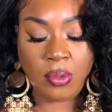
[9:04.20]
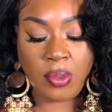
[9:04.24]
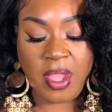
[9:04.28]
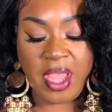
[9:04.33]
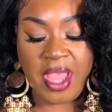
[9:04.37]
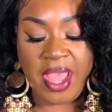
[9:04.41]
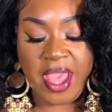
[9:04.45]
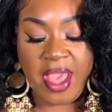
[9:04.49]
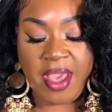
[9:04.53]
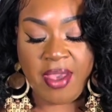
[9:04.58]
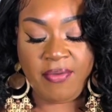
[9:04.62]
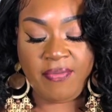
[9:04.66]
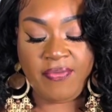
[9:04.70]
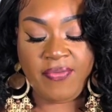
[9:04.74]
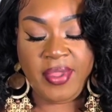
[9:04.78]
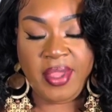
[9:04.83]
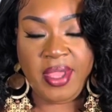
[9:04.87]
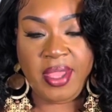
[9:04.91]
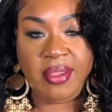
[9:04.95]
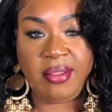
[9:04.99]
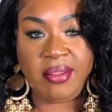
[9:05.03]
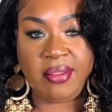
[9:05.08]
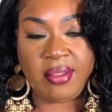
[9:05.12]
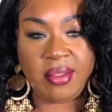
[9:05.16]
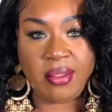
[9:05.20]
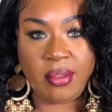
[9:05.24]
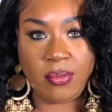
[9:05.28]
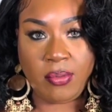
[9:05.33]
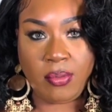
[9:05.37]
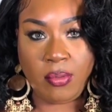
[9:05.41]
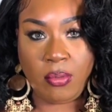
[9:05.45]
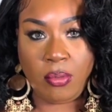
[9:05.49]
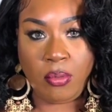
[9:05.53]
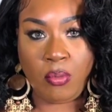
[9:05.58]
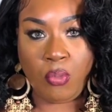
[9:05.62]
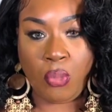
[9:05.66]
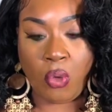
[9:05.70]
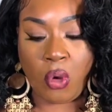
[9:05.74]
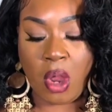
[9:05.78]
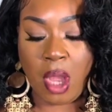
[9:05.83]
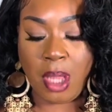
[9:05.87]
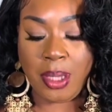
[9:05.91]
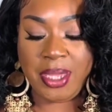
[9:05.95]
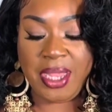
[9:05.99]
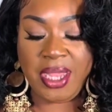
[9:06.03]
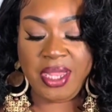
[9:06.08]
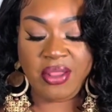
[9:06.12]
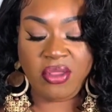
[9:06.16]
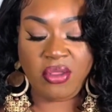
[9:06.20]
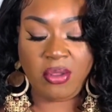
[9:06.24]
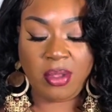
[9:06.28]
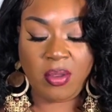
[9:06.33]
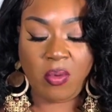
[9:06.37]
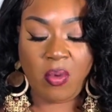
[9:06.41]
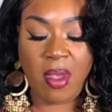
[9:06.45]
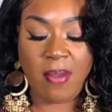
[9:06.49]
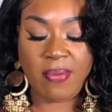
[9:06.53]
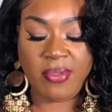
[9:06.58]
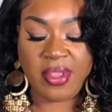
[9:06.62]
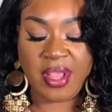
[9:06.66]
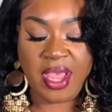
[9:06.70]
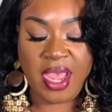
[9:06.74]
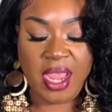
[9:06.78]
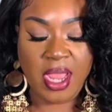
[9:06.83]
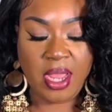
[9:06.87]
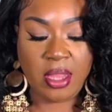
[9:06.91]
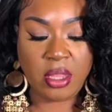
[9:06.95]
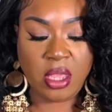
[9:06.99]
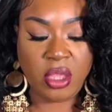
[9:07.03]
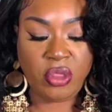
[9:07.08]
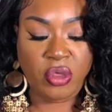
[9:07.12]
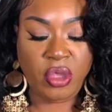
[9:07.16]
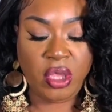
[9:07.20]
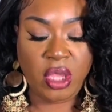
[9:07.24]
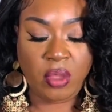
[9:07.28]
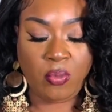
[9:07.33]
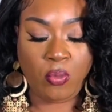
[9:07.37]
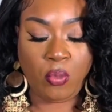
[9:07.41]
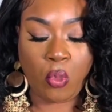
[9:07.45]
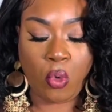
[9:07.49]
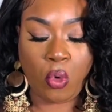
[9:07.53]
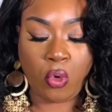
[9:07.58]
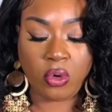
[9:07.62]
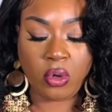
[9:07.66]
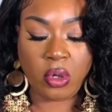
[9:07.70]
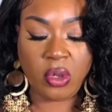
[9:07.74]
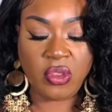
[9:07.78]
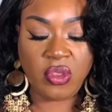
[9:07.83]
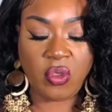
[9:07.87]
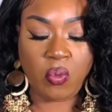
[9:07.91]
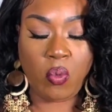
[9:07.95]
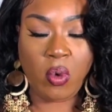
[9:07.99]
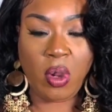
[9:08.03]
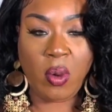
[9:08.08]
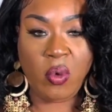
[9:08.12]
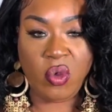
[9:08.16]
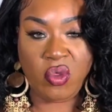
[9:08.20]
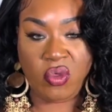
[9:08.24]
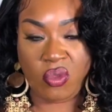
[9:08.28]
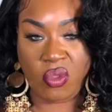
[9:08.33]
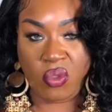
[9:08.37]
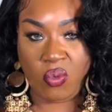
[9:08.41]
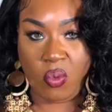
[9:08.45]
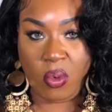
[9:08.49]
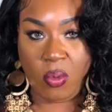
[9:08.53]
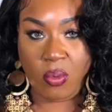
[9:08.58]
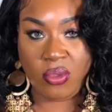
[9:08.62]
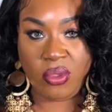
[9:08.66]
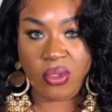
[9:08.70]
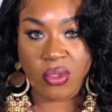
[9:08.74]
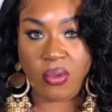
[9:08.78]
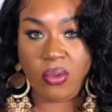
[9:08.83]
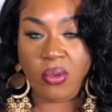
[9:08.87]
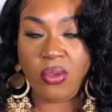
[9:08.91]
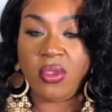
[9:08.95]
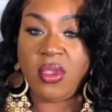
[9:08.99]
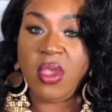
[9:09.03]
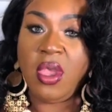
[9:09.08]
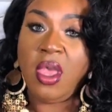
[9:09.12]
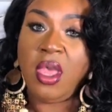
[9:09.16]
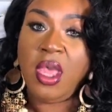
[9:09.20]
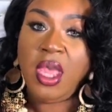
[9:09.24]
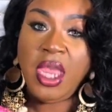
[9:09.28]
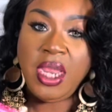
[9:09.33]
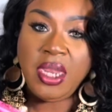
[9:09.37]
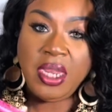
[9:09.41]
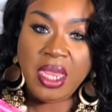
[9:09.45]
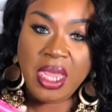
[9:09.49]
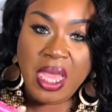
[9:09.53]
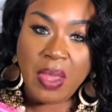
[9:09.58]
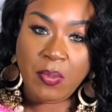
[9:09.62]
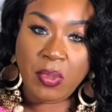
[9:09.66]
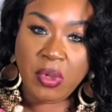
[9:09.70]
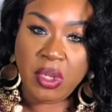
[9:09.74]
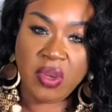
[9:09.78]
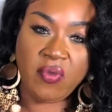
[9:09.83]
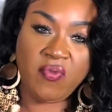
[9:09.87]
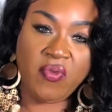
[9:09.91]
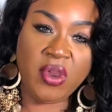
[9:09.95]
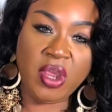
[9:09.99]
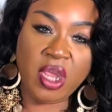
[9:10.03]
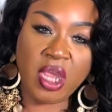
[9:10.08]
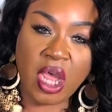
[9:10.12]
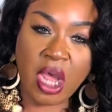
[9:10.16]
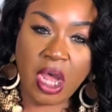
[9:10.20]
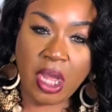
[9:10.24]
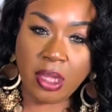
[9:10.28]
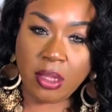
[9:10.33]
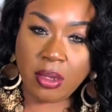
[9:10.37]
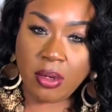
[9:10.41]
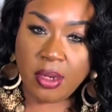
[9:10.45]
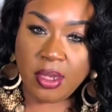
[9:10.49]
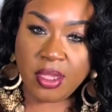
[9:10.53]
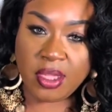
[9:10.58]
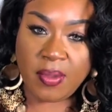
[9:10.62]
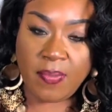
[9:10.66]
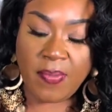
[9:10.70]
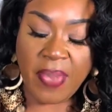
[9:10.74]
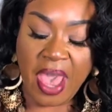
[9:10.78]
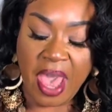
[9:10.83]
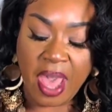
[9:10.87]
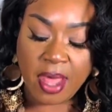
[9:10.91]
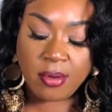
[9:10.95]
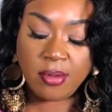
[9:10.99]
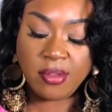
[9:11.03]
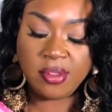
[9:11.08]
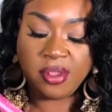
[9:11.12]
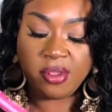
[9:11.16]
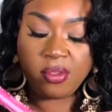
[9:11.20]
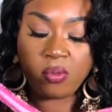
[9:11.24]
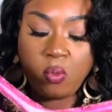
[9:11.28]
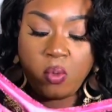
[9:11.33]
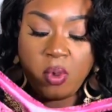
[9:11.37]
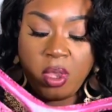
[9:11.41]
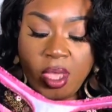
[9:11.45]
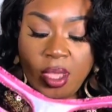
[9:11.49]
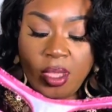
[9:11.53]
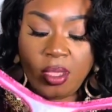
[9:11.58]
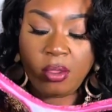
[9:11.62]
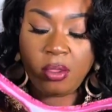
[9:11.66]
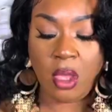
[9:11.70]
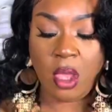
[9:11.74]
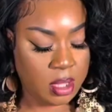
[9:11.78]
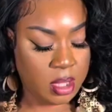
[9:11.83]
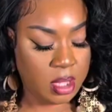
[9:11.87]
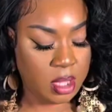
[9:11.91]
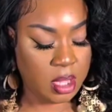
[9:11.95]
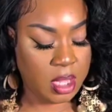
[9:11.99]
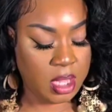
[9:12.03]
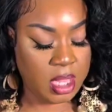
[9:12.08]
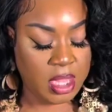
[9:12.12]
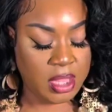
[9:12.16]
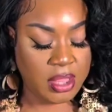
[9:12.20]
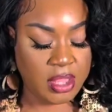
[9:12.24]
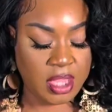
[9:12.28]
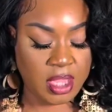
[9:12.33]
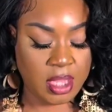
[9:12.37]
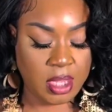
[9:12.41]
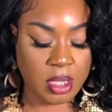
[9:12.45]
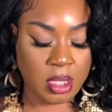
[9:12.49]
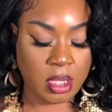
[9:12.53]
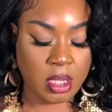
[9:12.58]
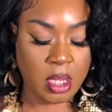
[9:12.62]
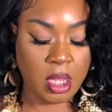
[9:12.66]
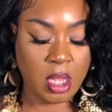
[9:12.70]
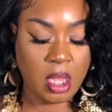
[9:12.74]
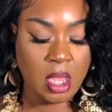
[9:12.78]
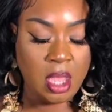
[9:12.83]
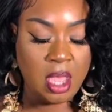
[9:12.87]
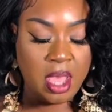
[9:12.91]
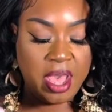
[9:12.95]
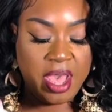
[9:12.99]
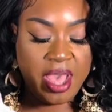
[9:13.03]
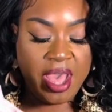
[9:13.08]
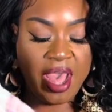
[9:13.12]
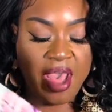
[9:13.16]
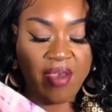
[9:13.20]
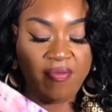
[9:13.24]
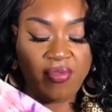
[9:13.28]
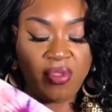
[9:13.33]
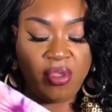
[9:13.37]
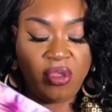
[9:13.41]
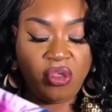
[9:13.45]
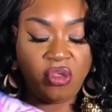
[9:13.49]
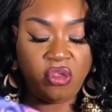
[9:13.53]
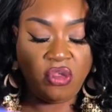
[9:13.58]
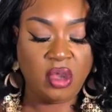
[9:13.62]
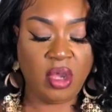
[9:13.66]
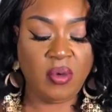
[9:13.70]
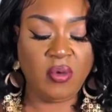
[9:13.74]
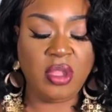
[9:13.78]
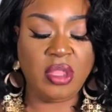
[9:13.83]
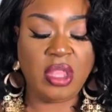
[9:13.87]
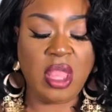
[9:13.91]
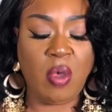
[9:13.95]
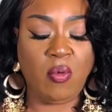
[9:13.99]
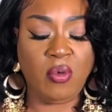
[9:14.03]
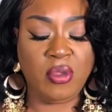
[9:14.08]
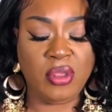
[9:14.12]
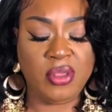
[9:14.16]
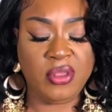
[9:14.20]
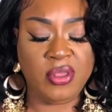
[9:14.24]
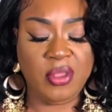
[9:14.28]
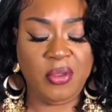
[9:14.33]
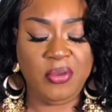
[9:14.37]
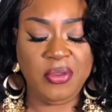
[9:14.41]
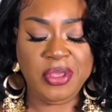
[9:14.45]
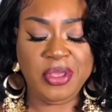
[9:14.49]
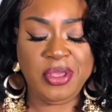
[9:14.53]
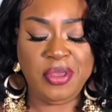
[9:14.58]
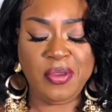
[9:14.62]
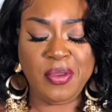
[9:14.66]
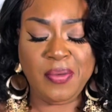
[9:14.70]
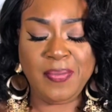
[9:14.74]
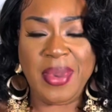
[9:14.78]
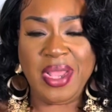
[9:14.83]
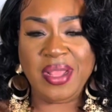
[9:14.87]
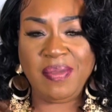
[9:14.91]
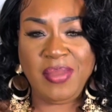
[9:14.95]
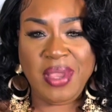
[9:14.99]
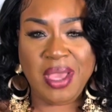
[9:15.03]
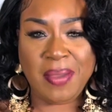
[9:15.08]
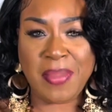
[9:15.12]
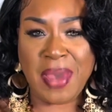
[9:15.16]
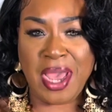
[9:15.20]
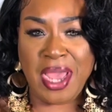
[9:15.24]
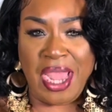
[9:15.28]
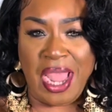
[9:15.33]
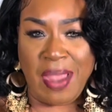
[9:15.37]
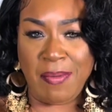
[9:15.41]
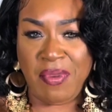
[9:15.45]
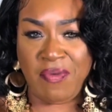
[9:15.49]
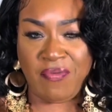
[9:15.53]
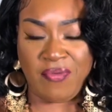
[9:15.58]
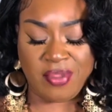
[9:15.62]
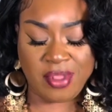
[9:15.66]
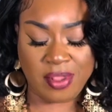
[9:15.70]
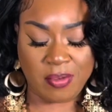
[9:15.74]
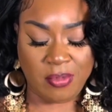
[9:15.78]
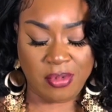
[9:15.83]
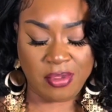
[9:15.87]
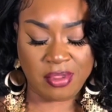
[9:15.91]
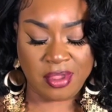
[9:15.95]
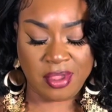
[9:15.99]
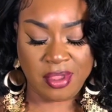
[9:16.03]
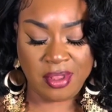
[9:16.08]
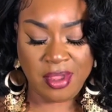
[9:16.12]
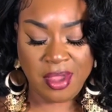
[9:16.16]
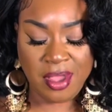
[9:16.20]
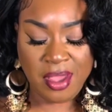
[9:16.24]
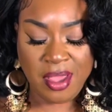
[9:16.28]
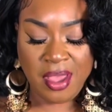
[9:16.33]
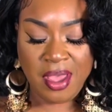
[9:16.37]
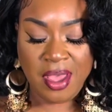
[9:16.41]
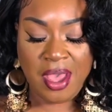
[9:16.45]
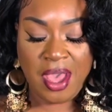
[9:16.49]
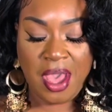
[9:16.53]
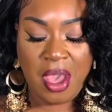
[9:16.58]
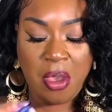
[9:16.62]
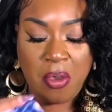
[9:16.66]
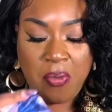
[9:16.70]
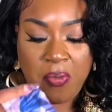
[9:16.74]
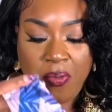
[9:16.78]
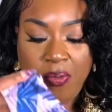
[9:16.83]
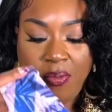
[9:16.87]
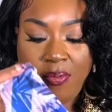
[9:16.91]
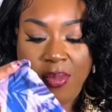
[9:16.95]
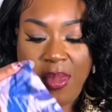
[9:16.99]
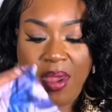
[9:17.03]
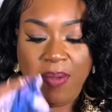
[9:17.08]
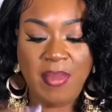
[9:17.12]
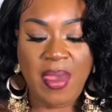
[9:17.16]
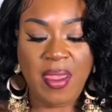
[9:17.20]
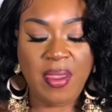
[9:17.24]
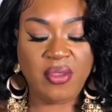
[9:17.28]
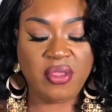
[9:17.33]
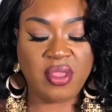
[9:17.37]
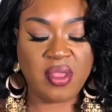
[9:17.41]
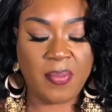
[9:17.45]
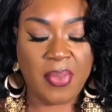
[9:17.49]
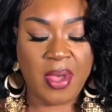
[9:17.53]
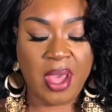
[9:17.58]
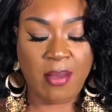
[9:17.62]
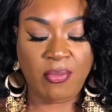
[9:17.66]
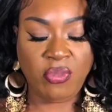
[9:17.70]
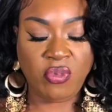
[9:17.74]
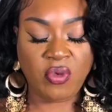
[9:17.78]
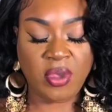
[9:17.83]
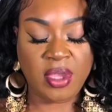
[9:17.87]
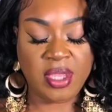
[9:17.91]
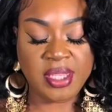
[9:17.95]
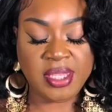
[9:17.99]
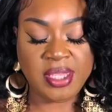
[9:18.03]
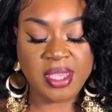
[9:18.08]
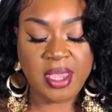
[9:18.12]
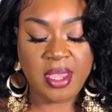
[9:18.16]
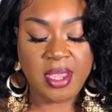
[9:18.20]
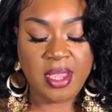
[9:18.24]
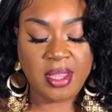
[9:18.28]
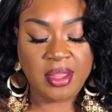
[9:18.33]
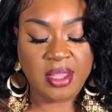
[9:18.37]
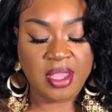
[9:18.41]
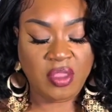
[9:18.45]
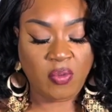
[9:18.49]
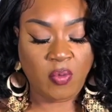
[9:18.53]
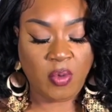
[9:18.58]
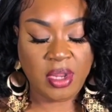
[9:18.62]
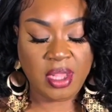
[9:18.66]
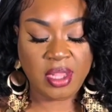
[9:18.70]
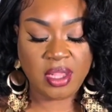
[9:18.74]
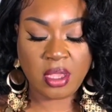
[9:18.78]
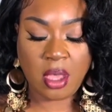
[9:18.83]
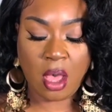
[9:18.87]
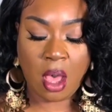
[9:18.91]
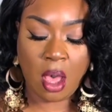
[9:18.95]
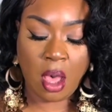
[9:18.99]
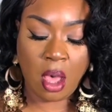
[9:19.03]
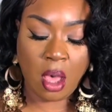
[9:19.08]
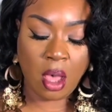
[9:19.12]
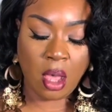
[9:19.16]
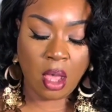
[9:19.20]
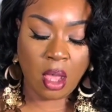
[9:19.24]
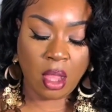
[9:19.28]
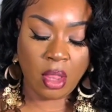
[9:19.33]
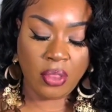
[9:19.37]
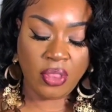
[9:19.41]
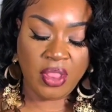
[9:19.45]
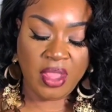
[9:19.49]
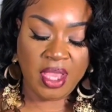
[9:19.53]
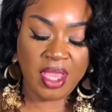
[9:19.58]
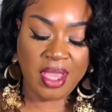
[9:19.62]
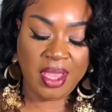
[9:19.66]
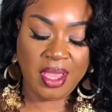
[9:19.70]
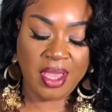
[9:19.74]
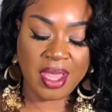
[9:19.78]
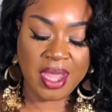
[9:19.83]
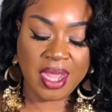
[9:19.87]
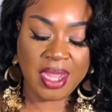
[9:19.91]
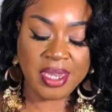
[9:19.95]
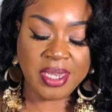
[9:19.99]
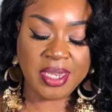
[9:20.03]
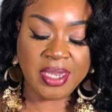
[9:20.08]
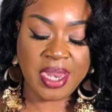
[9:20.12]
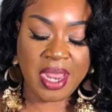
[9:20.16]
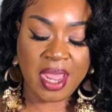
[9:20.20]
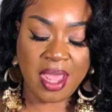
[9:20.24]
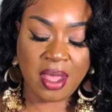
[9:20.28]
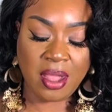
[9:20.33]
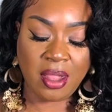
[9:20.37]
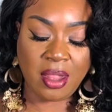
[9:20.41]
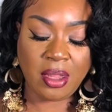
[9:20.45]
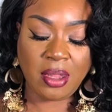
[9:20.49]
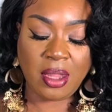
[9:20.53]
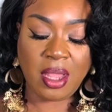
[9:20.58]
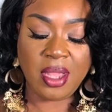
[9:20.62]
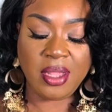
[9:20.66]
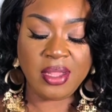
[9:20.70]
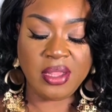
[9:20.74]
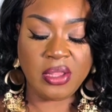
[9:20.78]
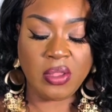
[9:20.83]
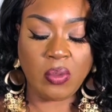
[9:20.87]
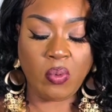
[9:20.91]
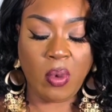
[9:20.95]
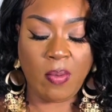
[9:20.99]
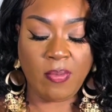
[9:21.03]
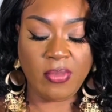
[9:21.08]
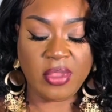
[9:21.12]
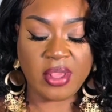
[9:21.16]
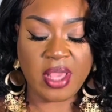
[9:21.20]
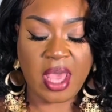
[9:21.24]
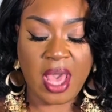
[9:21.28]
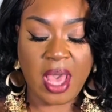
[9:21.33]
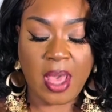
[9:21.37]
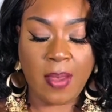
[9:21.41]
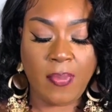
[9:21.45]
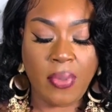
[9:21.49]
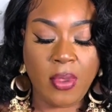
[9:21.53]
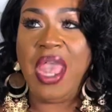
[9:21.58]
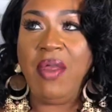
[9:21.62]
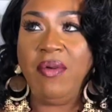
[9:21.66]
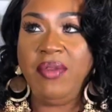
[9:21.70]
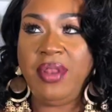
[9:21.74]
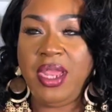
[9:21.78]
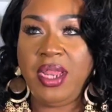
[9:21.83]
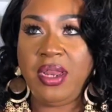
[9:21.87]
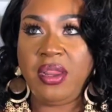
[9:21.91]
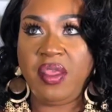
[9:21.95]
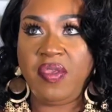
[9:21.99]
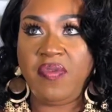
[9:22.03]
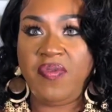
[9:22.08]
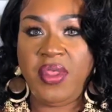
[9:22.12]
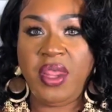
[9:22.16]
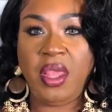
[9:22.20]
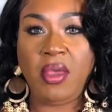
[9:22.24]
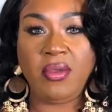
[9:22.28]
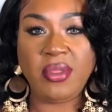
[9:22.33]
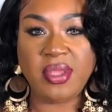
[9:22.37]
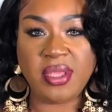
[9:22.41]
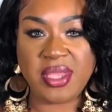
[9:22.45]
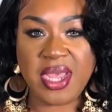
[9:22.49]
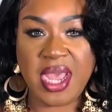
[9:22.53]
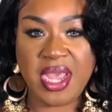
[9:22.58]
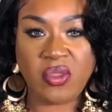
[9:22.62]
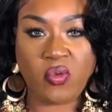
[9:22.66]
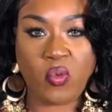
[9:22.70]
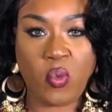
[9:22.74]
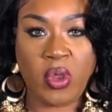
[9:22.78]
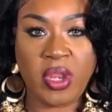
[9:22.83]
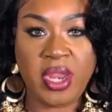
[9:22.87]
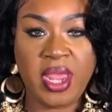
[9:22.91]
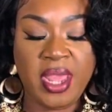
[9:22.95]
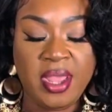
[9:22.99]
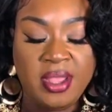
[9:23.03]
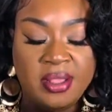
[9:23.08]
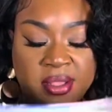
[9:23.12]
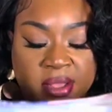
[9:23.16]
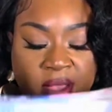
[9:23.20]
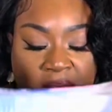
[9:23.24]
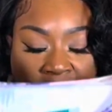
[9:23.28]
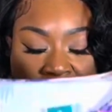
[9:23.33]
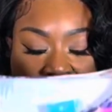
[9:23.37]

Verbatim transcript: they have these bralettes on the website that you can order to wear with your spoon suits and they come in different colors and patterns as well. And then I have this shirt I thought was so cute. It reminds me of Miami for some reason. Um, maybe it's the palm trees. This one is called the Adele Swim Top. Everything in this video is a size 1X.